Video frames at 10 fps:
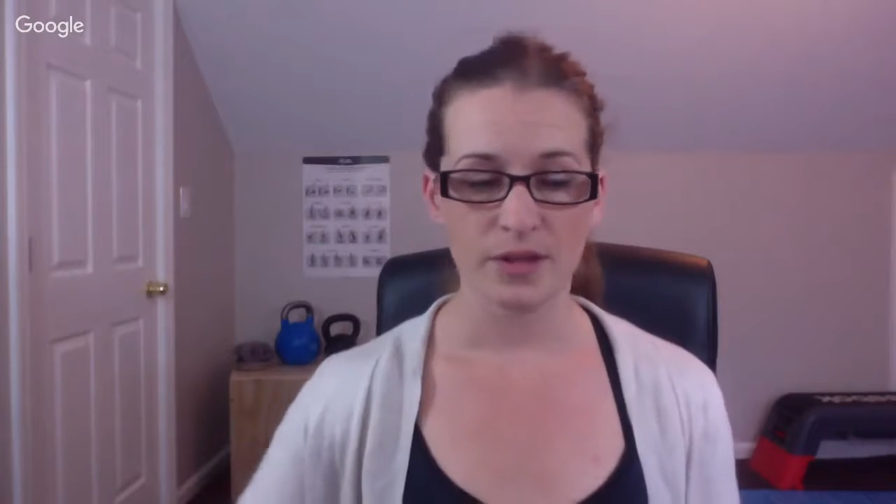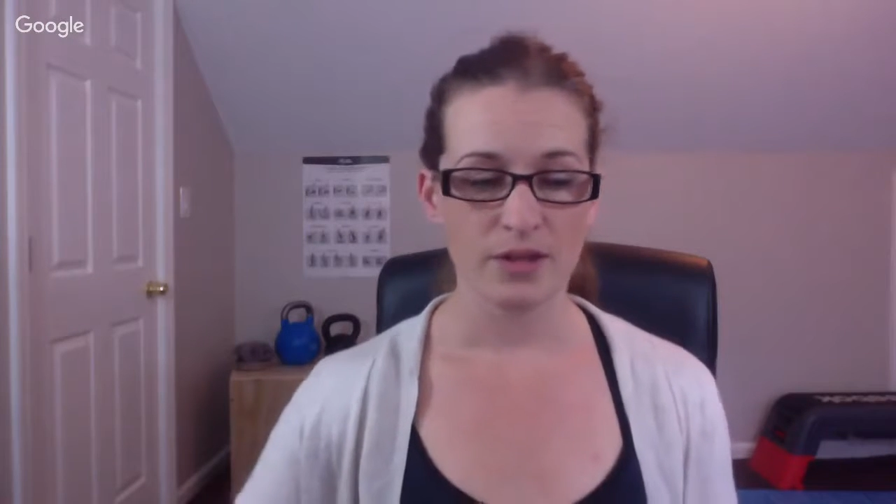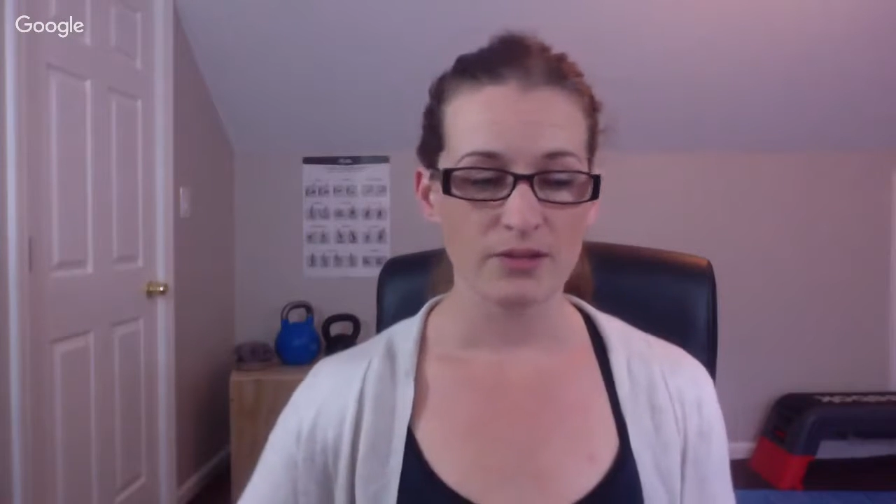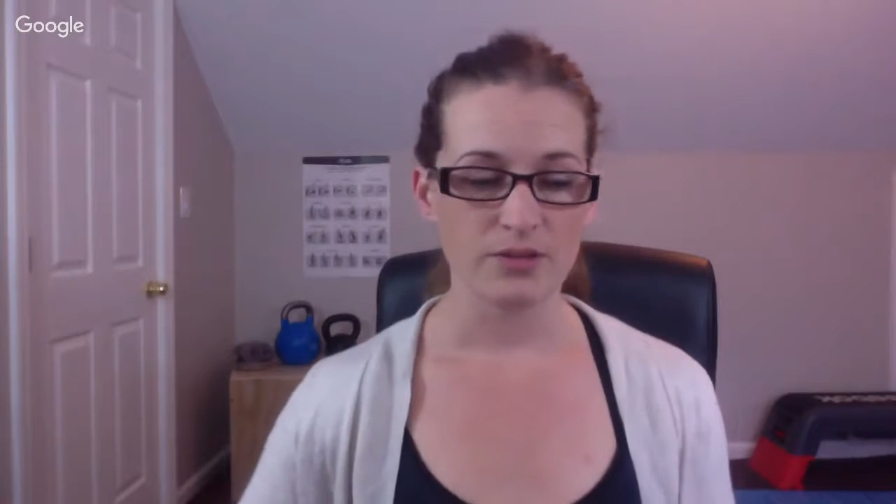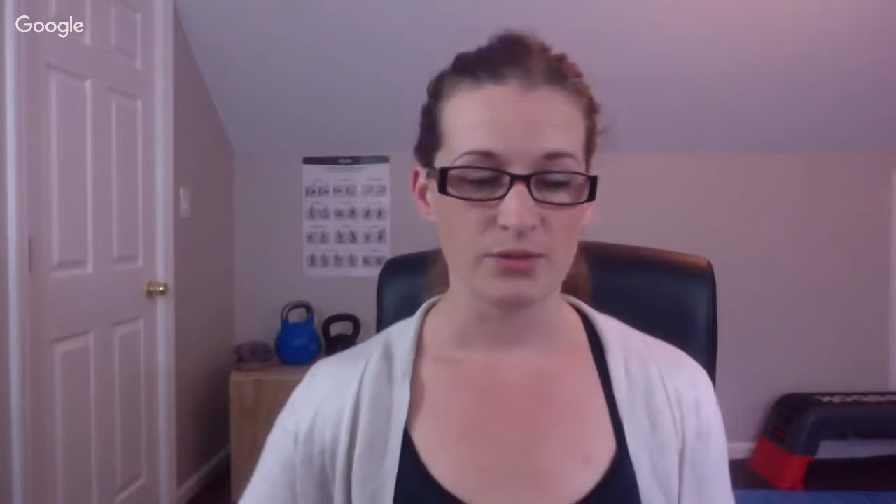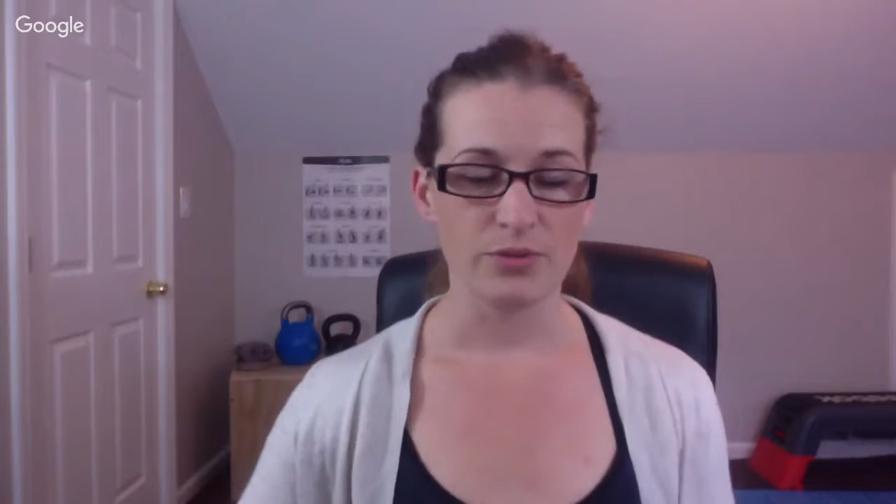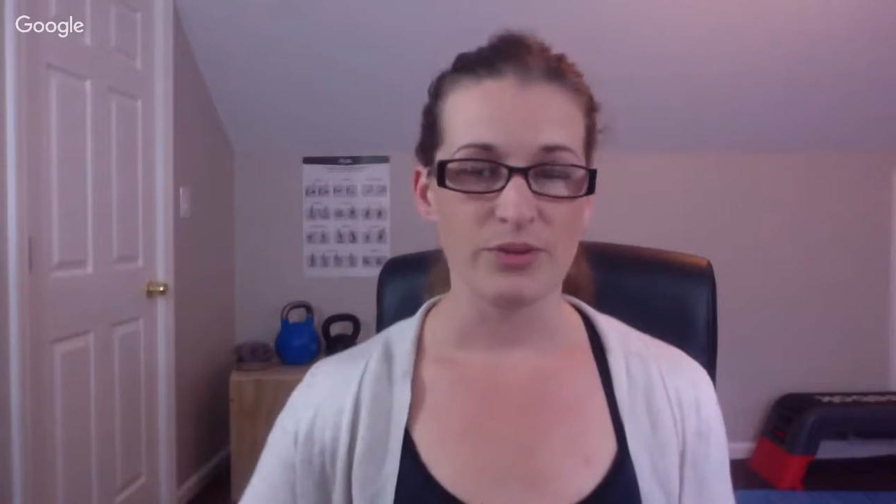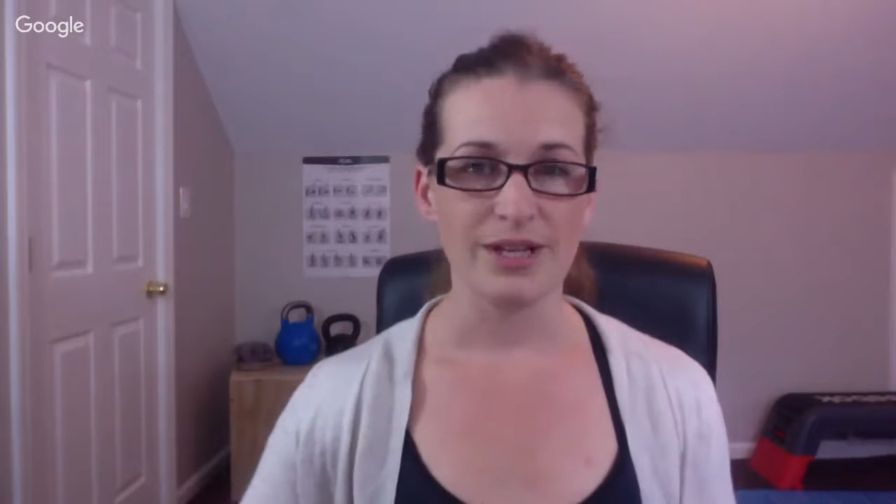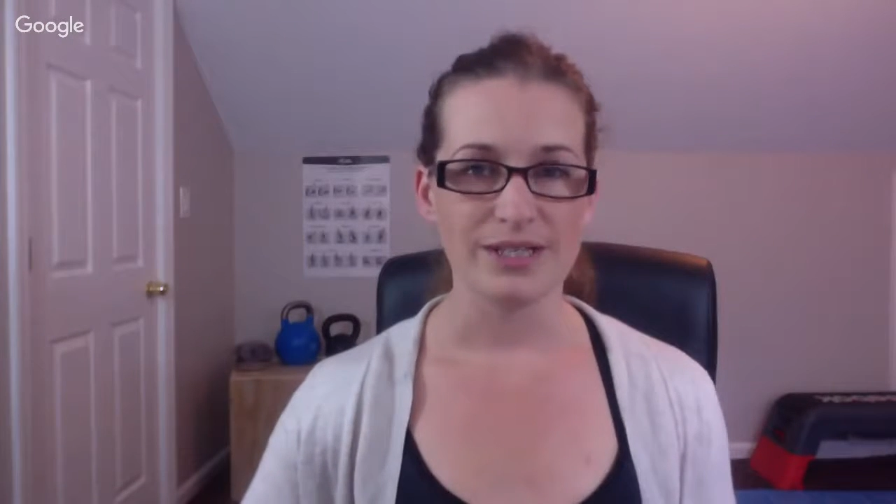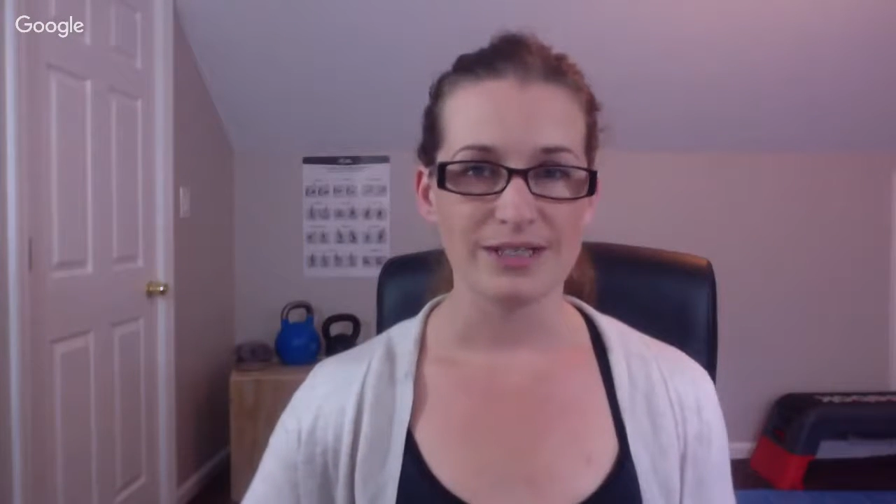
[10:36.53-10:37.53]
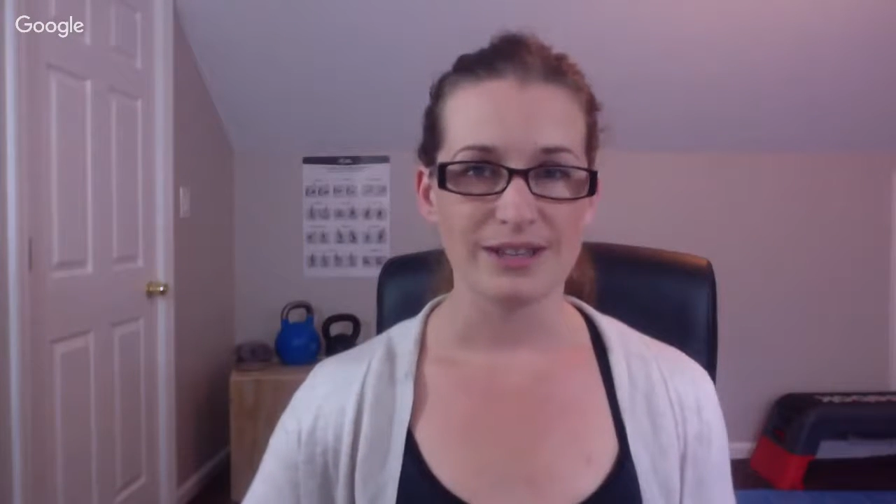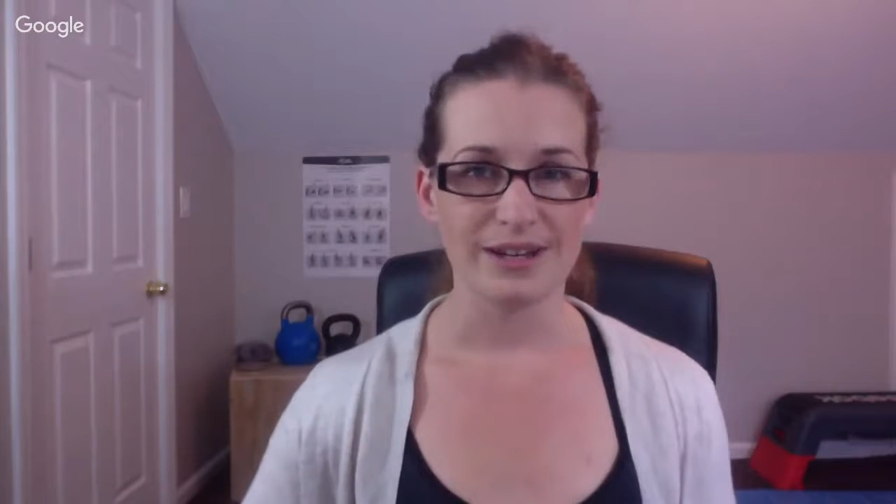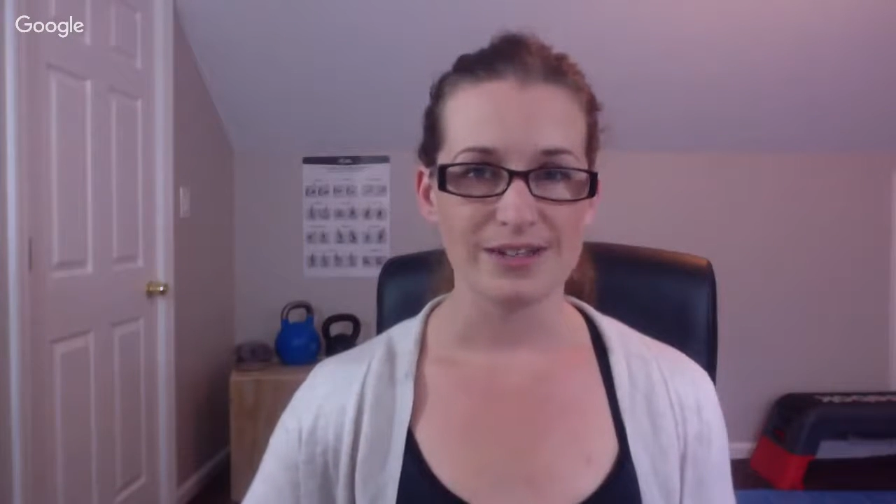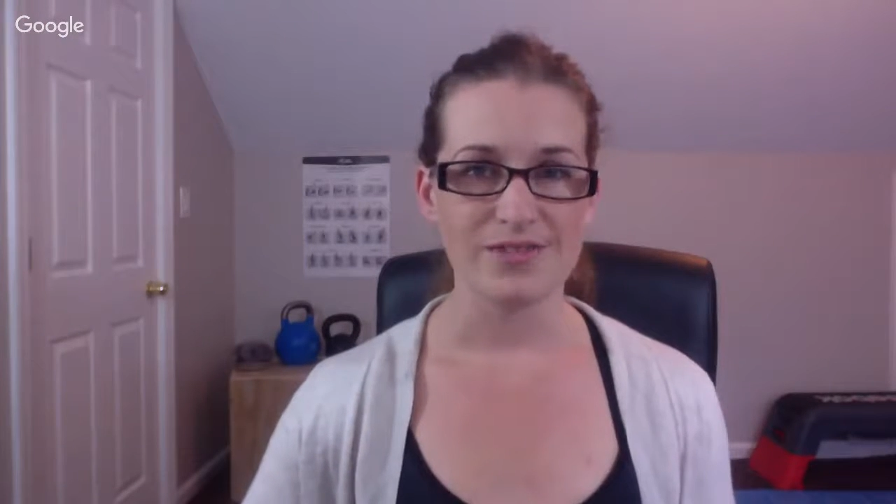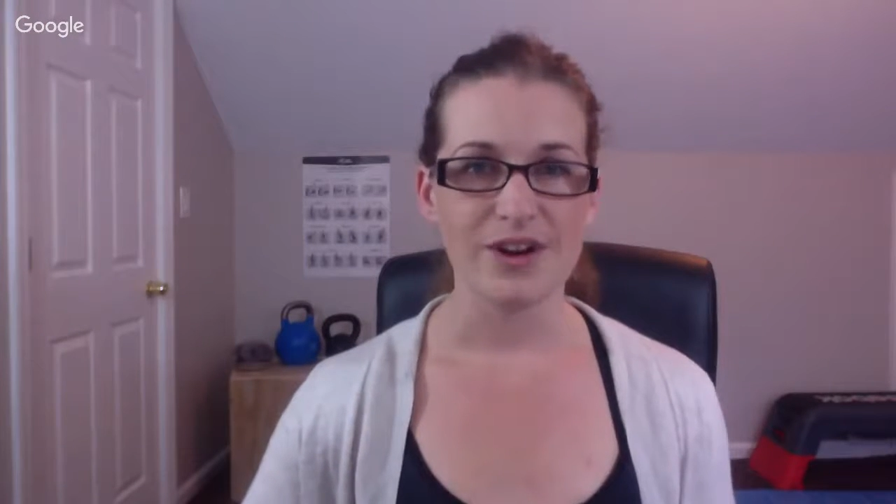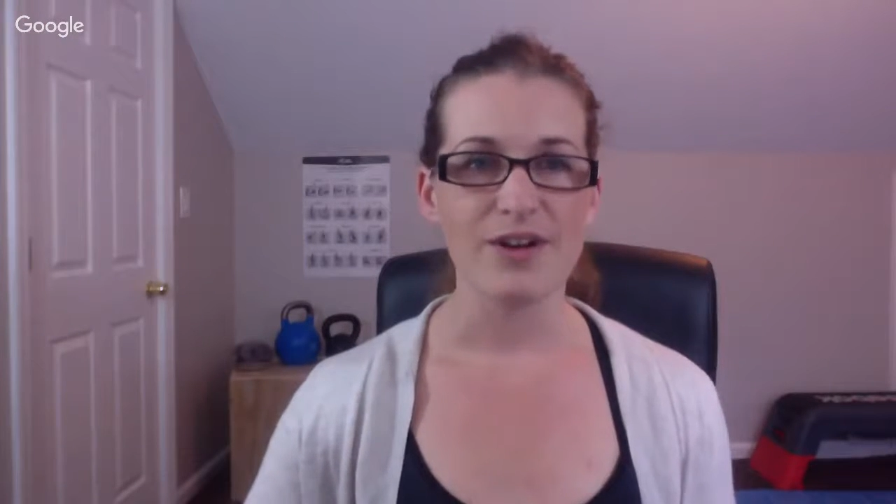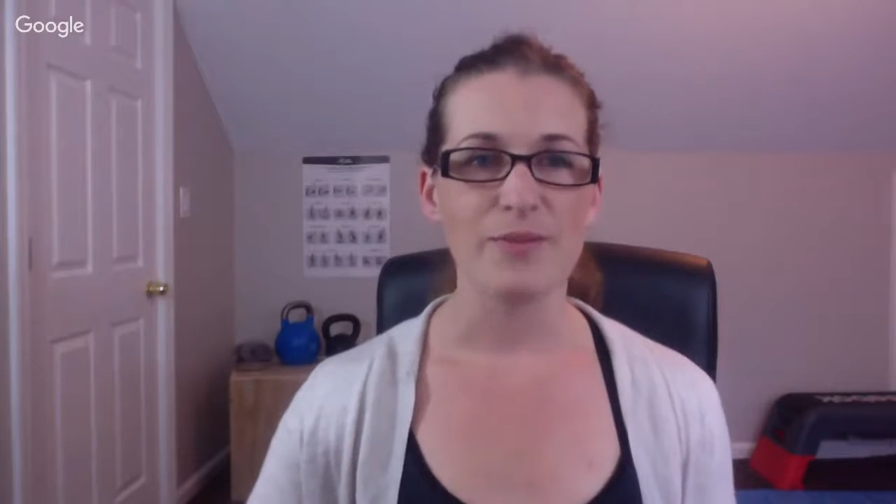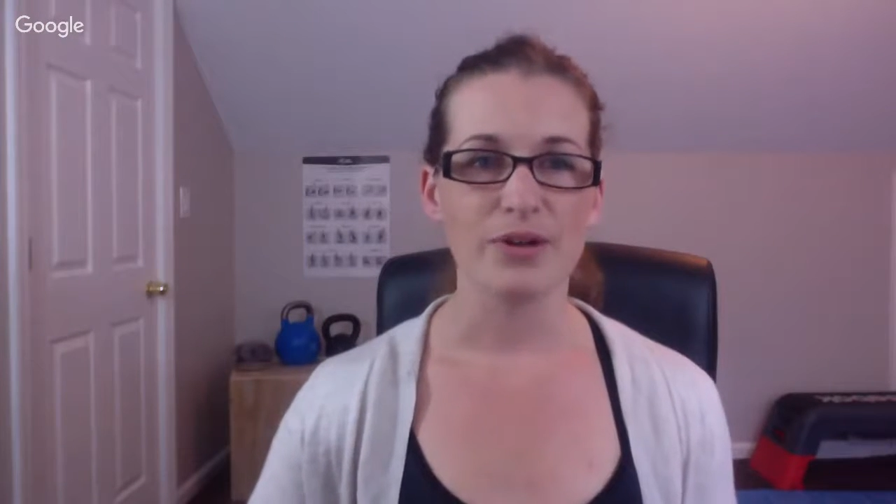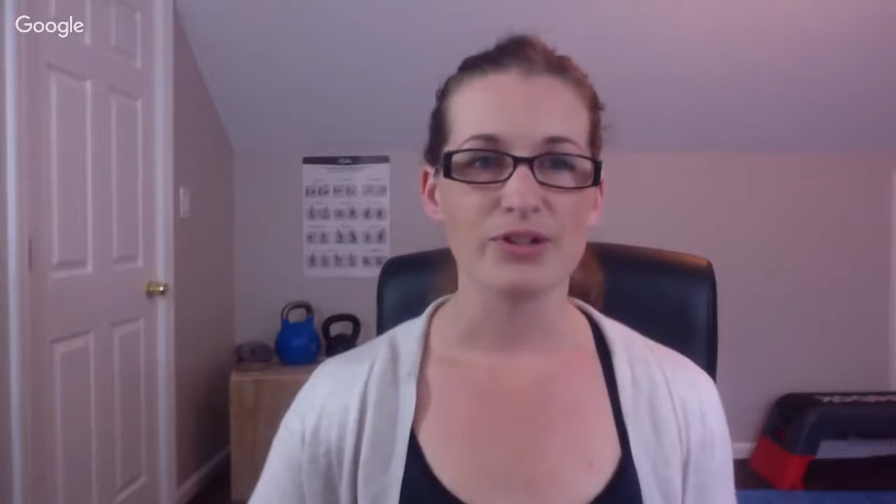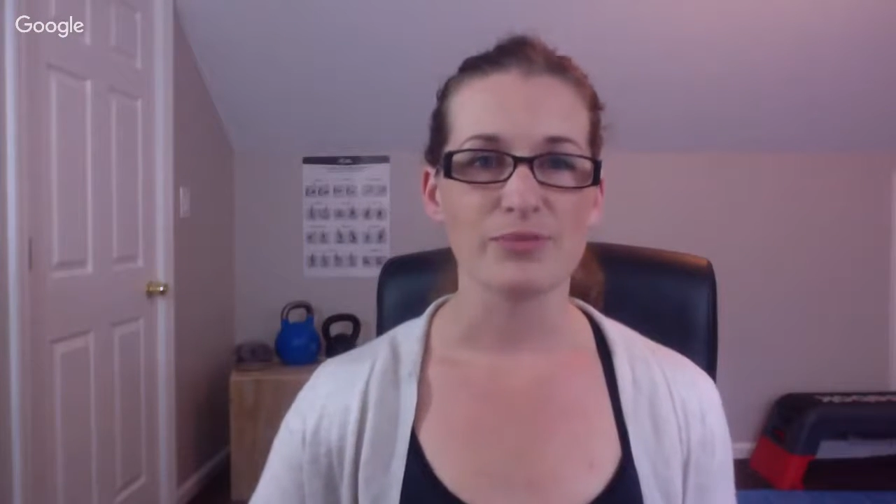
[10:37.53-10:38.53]
So yes, that is very
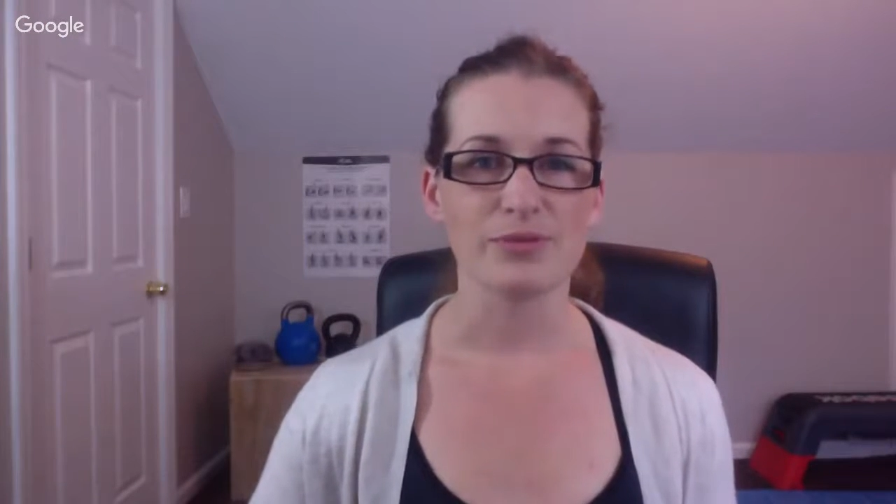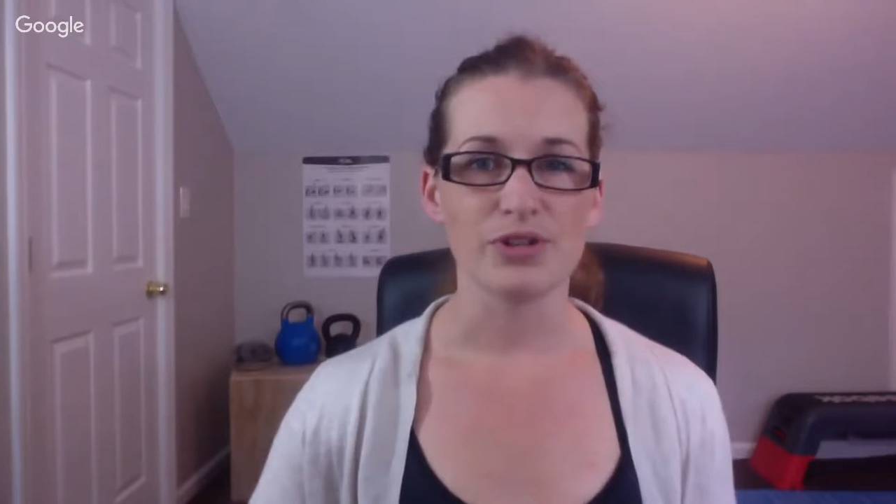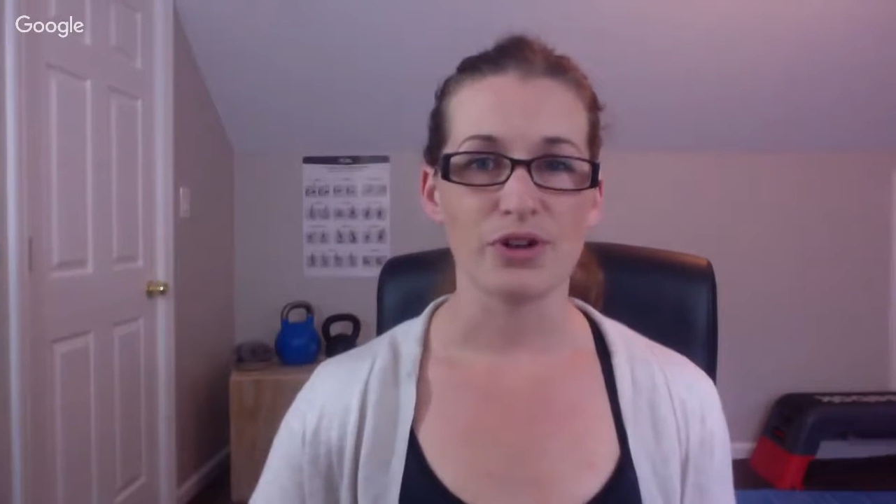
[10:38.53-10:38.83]
possible to